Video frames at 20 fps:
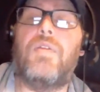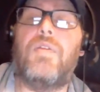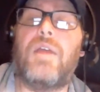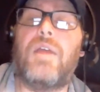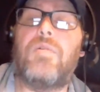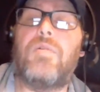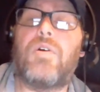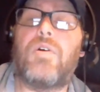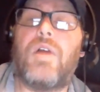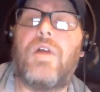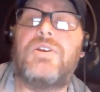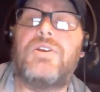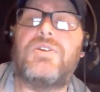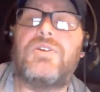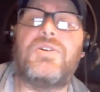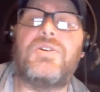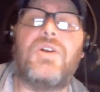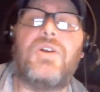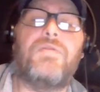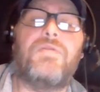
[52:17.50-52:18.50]
they were
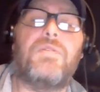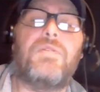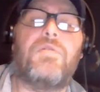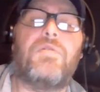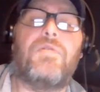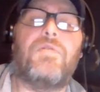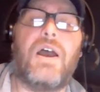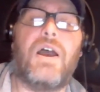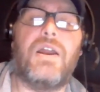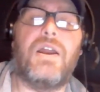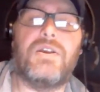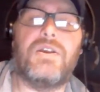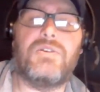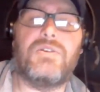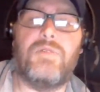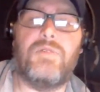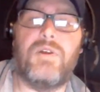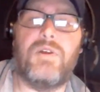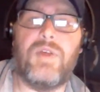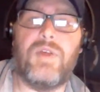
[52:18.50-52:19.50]
gracious enough to provide
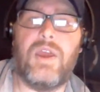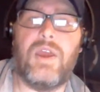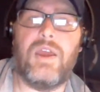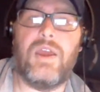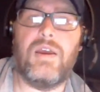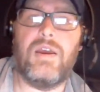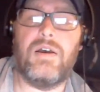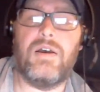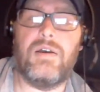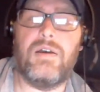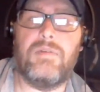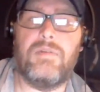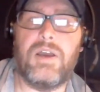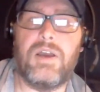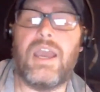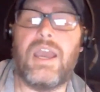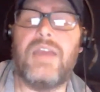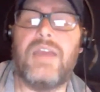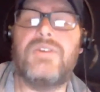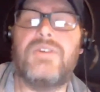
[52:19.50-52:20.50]
us with a
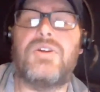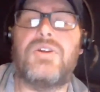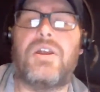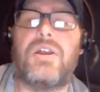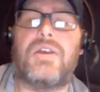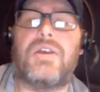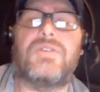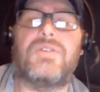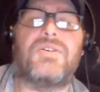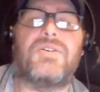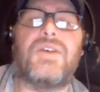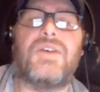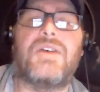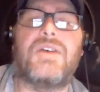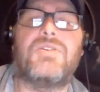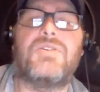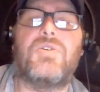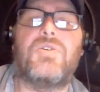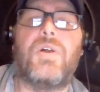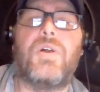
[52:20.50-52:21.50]
case study, a
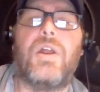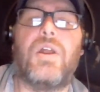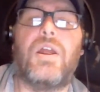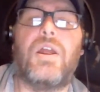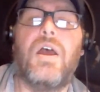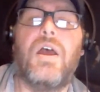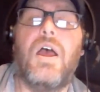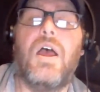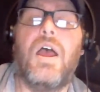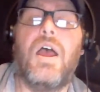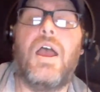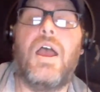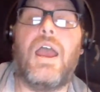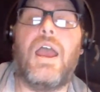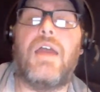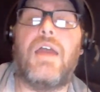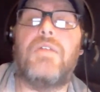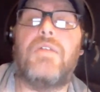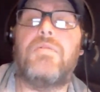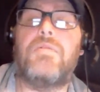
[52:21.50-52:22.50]
success story.
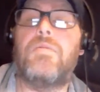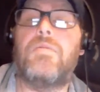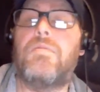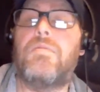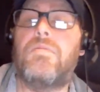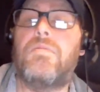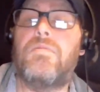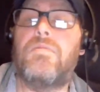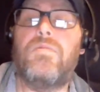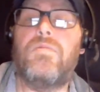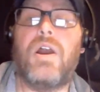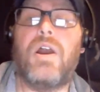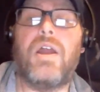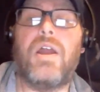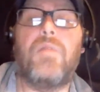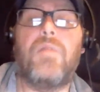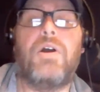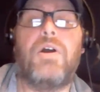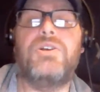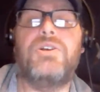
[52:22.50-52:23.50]
And what
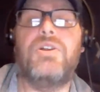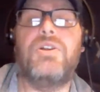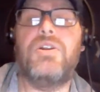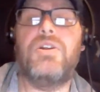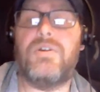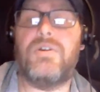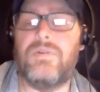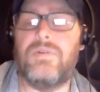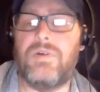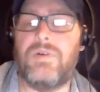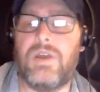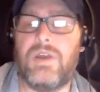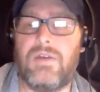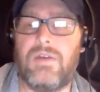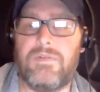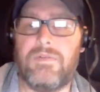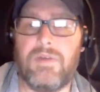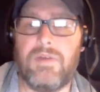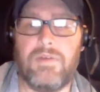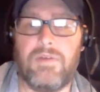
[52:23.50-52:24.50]
I want you to do,
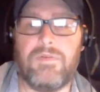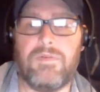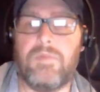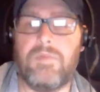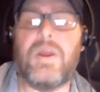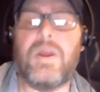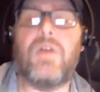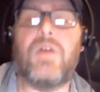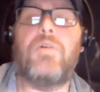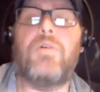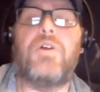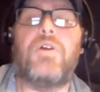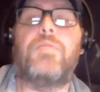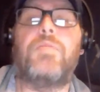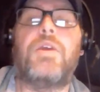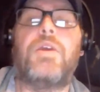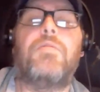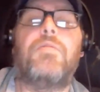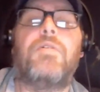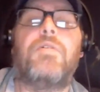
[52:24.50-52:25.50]
if you bear with
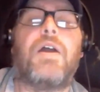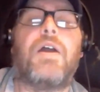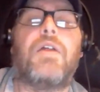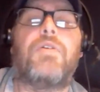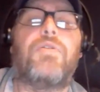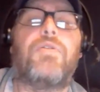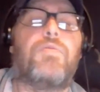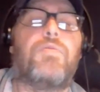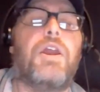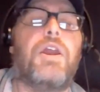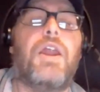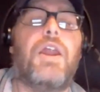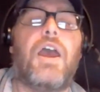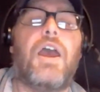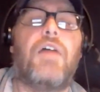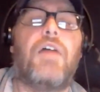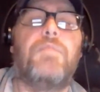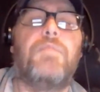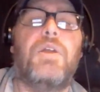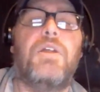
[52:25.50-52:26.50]
me, we've got a
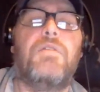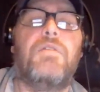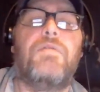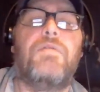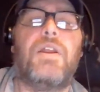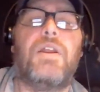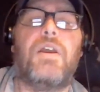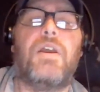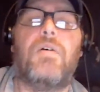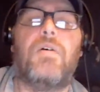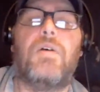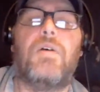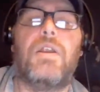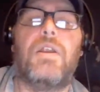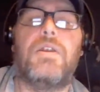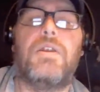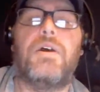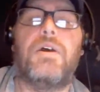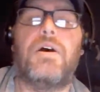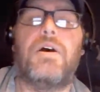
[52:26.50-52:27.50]
3.5-minute video,
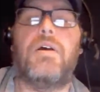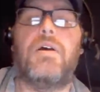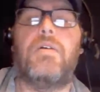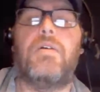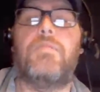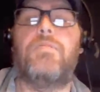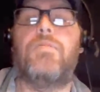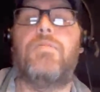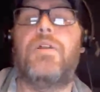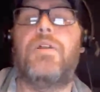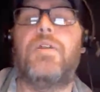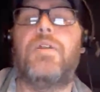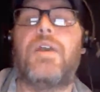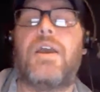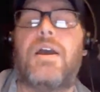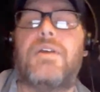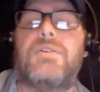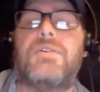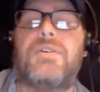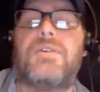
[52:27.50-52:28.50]
and one of the
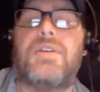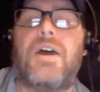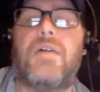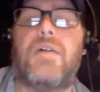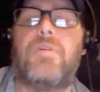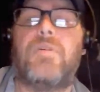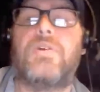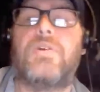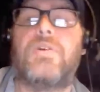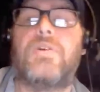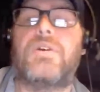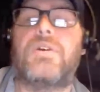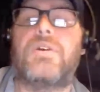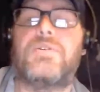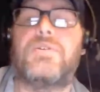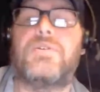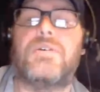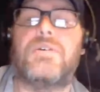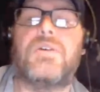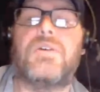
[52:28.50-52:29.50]
guys at Don Burr is going
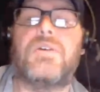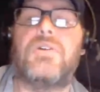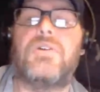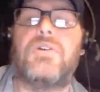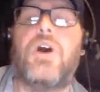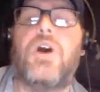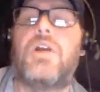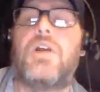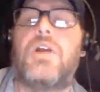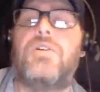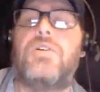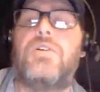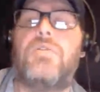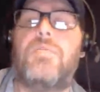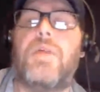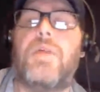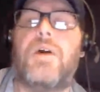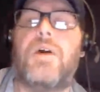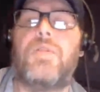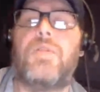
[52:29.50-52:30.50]
to talk to you
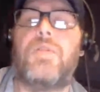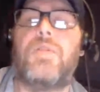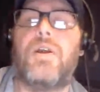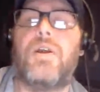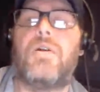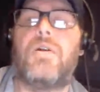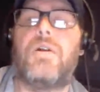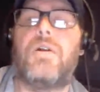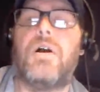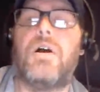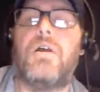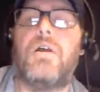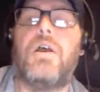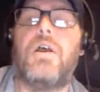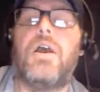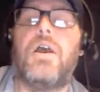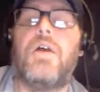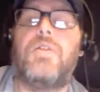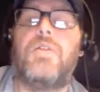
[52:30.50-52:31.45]
about their